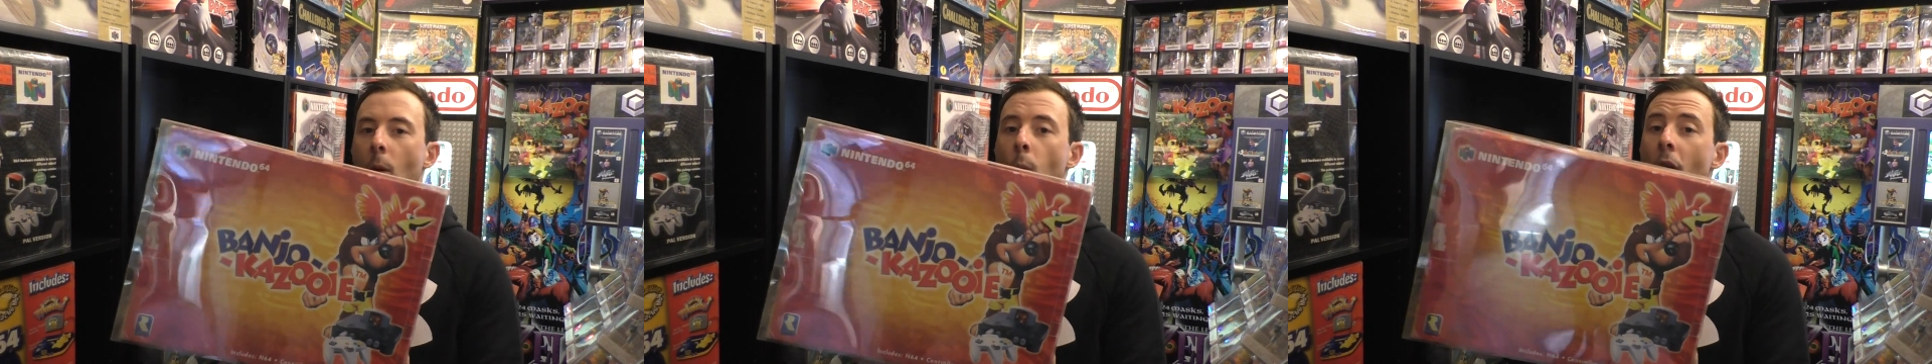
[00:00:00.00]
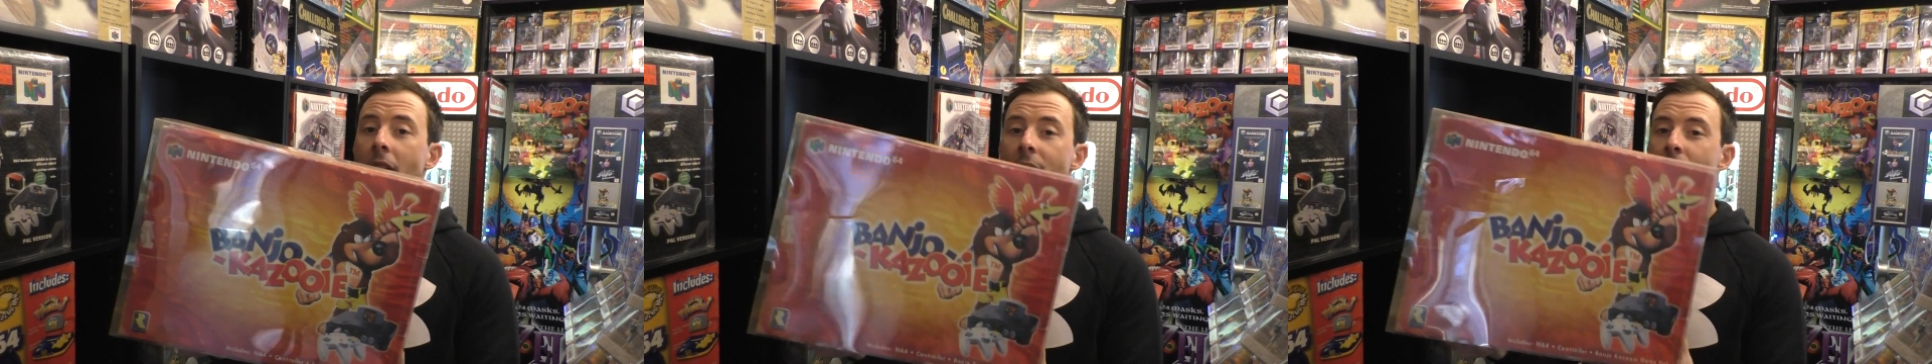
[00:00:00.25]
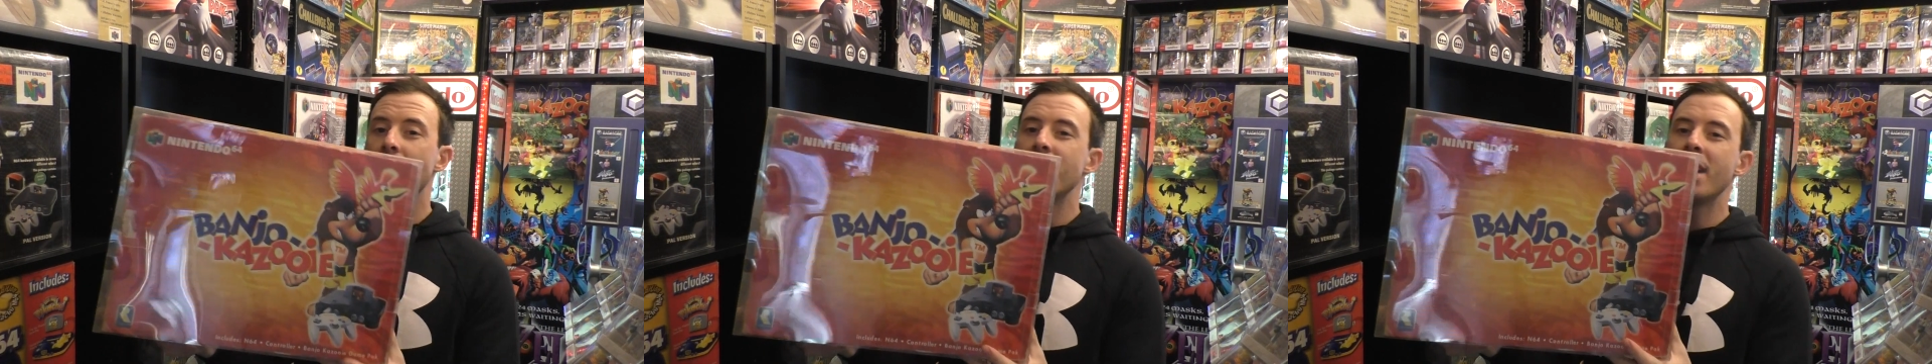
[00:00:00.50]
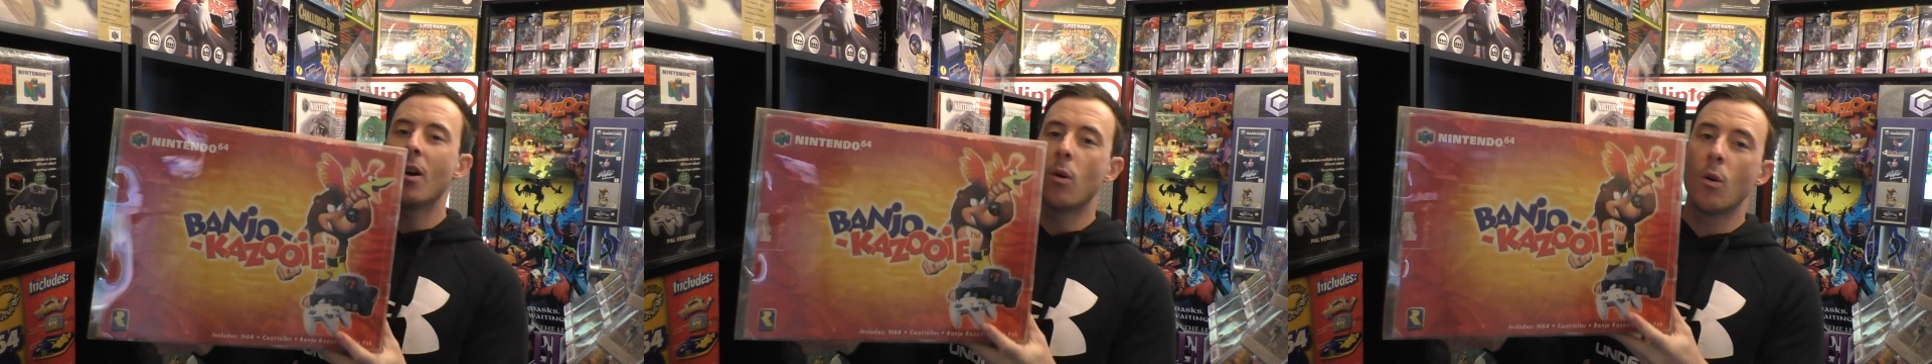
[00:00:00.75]
whatever.
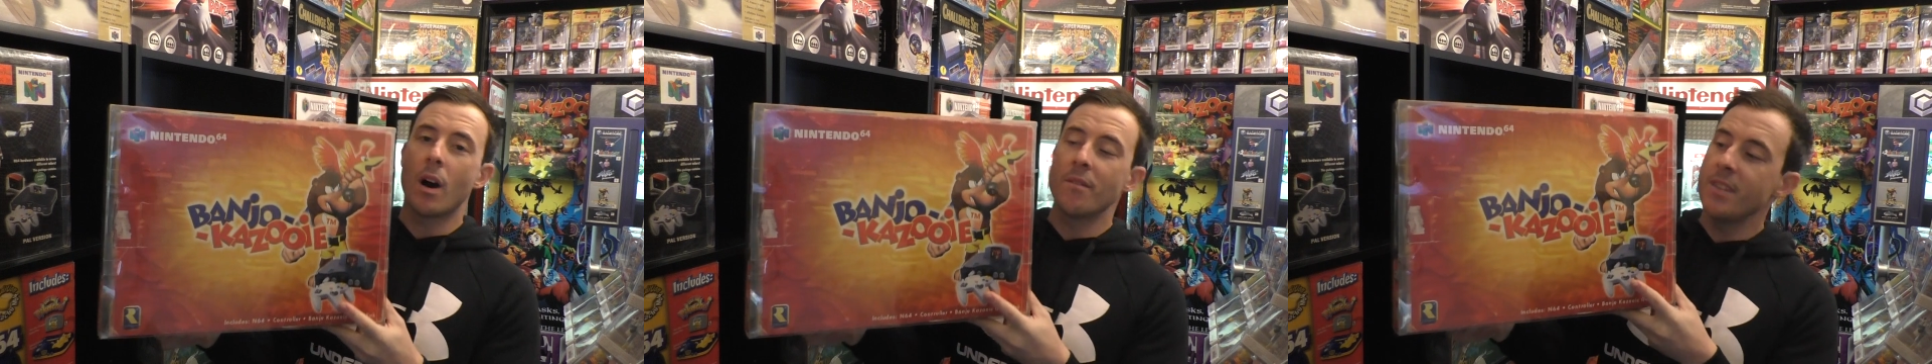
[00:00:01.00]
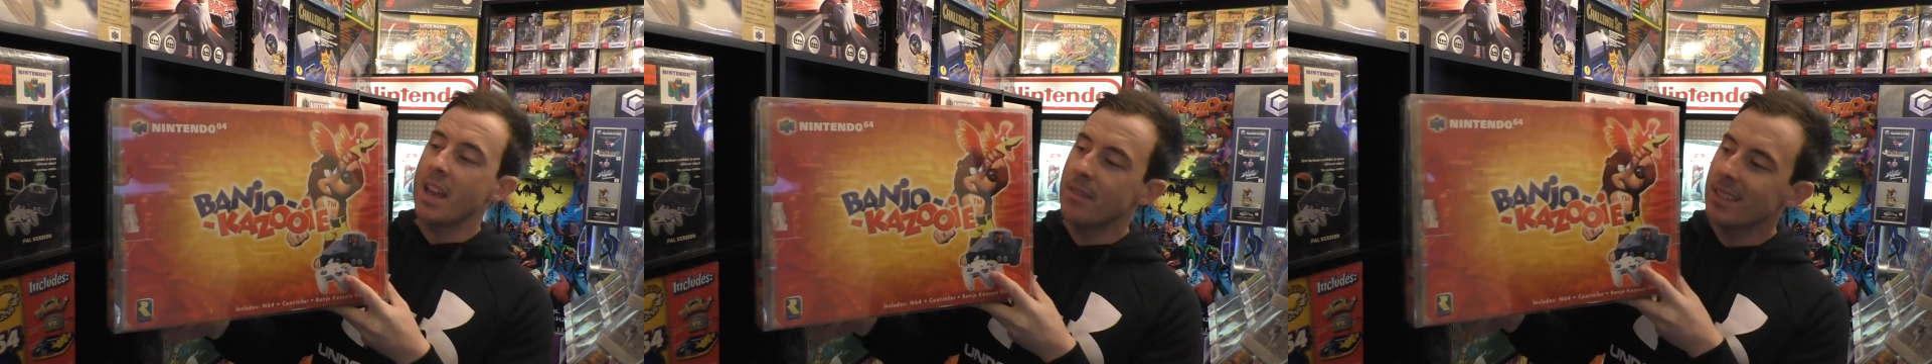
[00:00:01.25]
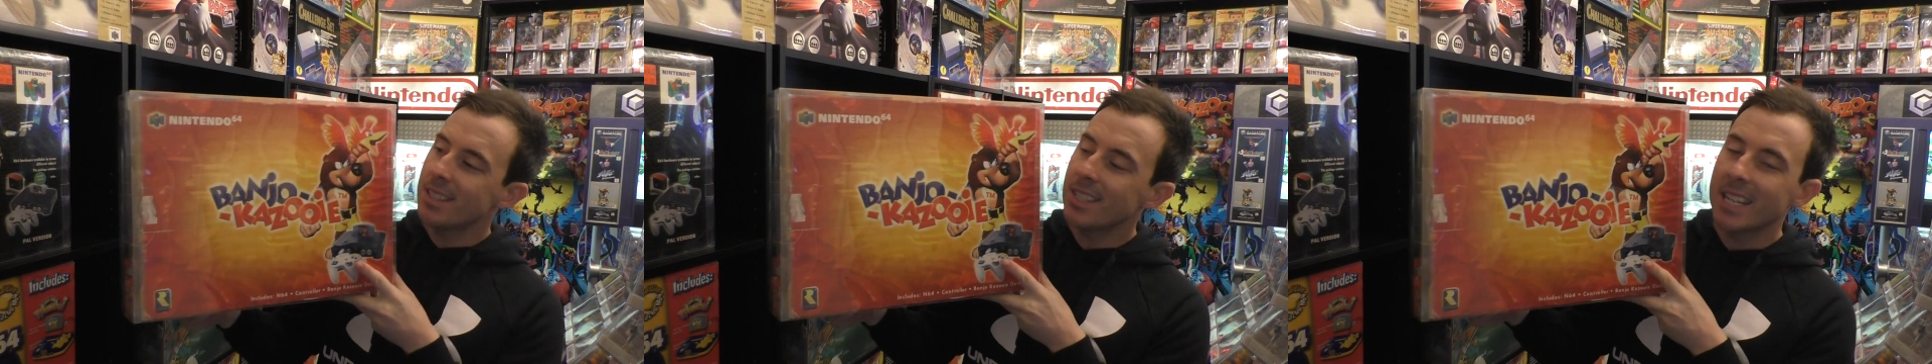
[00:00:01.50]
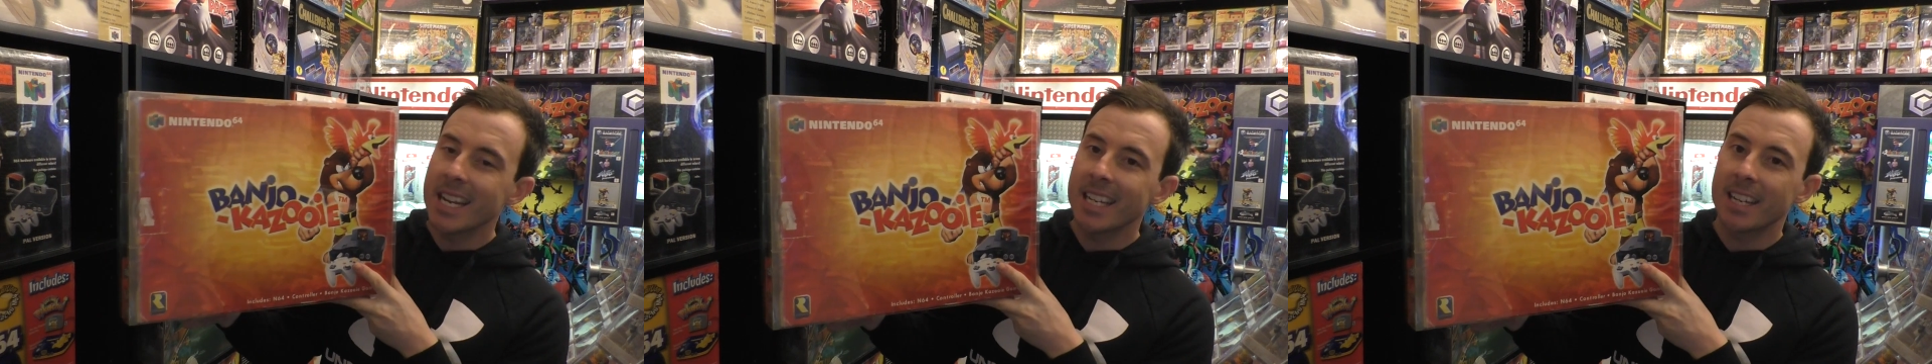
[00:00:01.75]
I've never
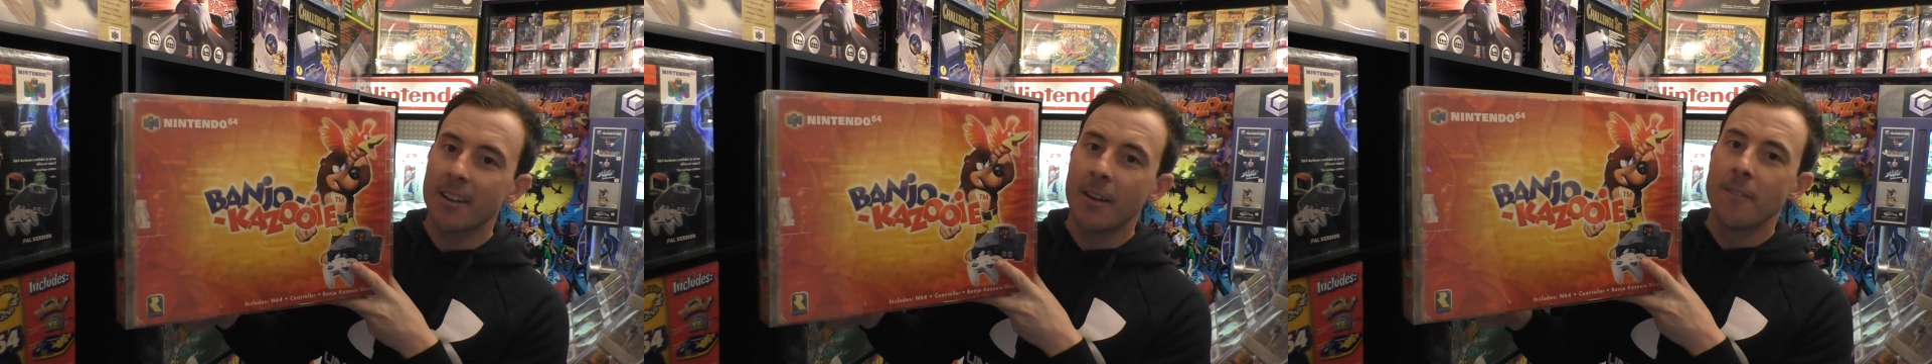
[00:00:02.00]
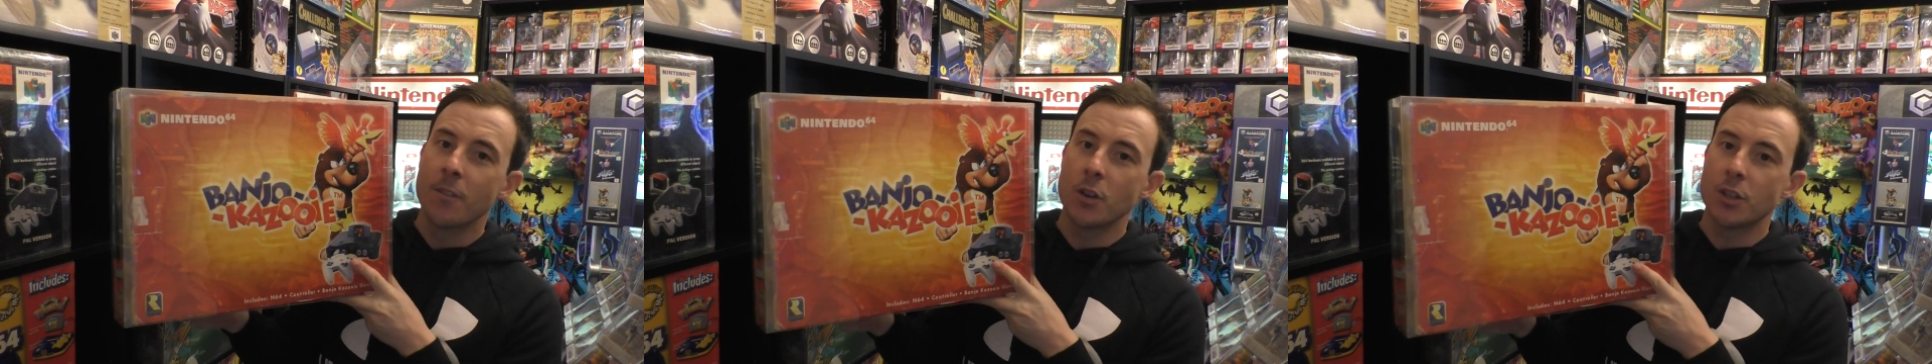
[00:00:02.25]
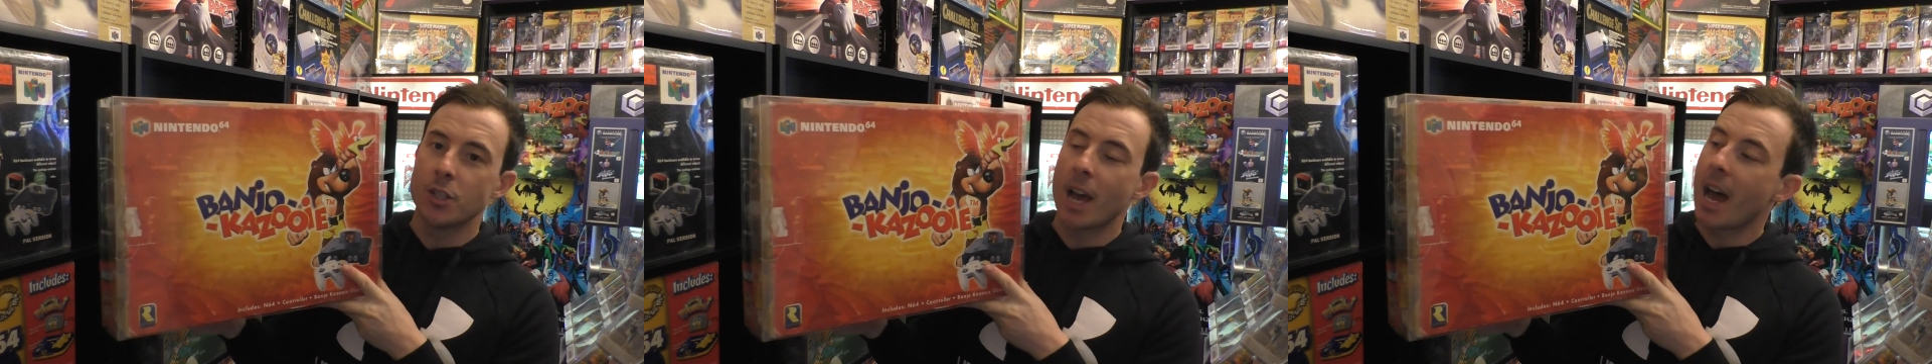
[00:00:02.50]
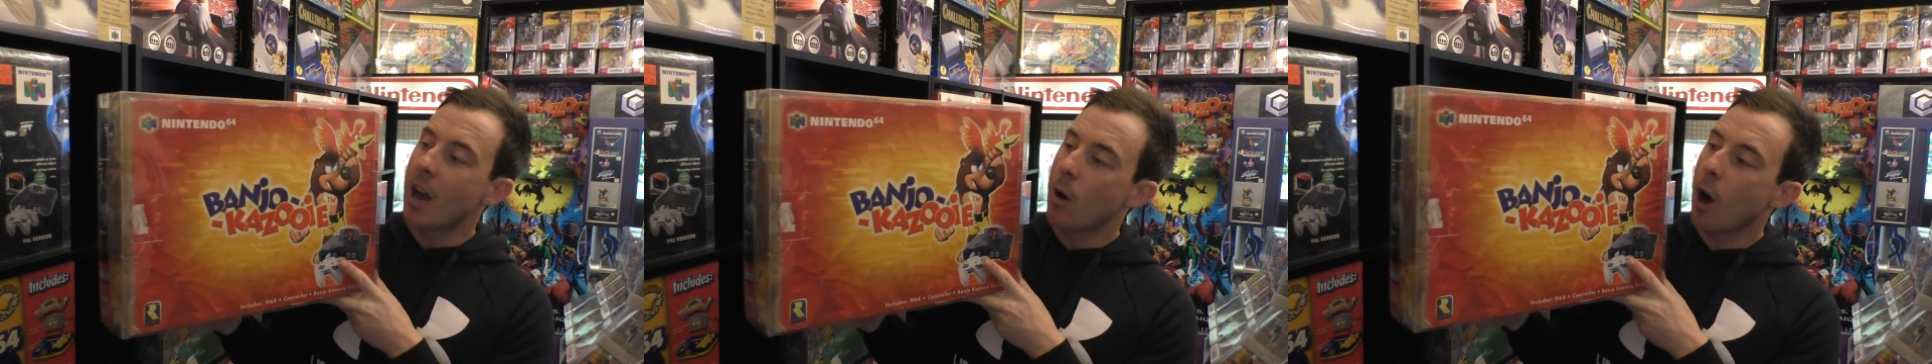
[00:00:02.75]
seen it for
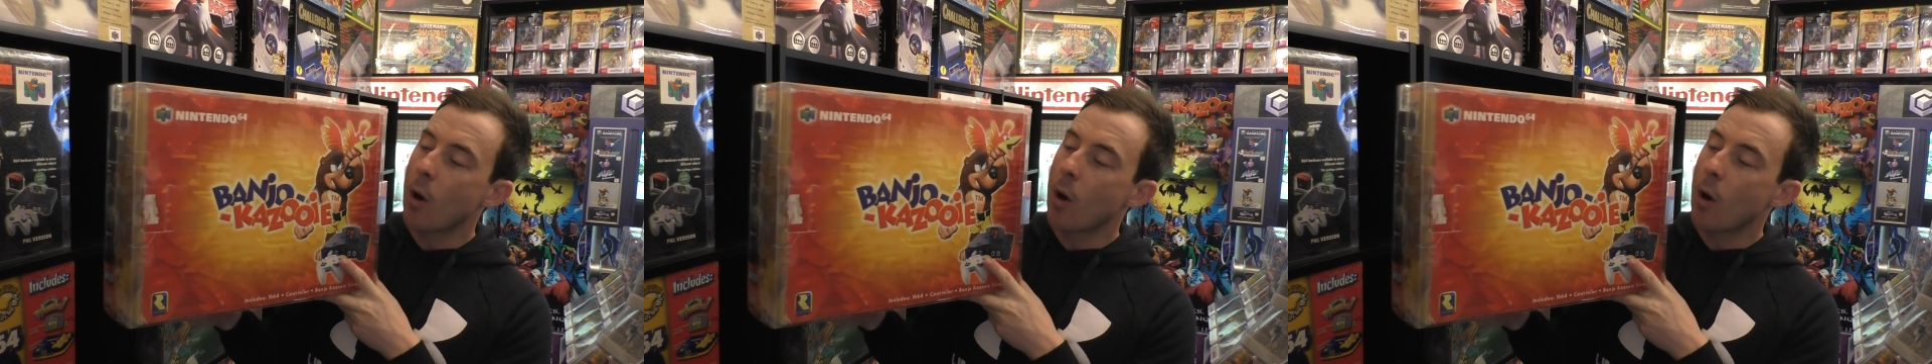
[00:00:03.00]
sale.